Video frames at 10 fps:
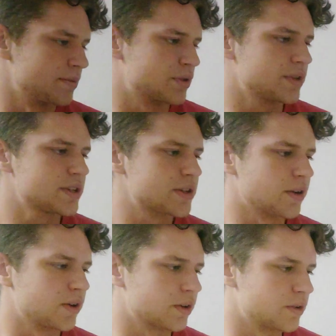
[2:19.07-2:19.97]
So this is
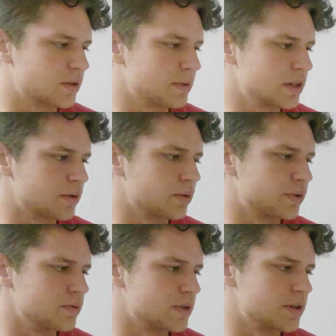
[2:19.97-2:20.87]
all going to be equal
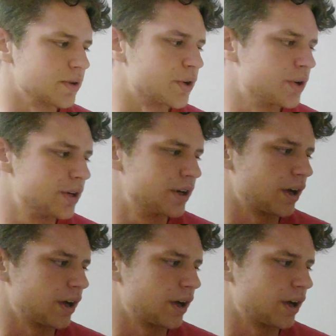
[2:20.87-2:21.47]
to 0.